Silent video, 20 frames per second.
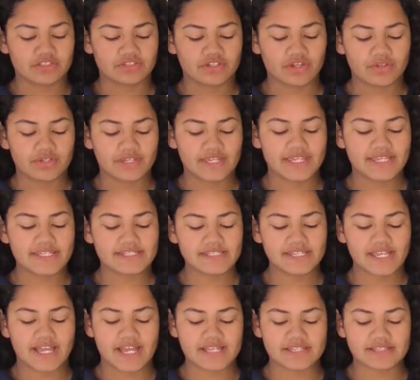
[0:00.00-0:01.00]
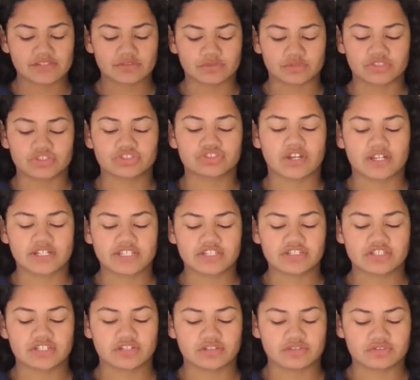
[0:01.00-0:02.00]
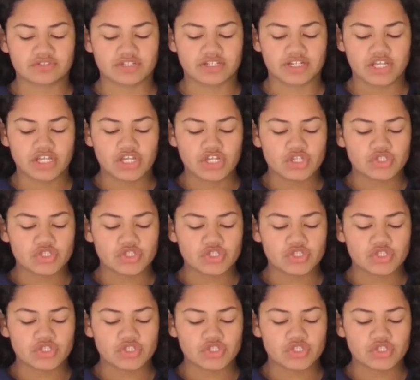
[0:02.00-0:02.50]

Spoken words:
are no easy answers or shiny solution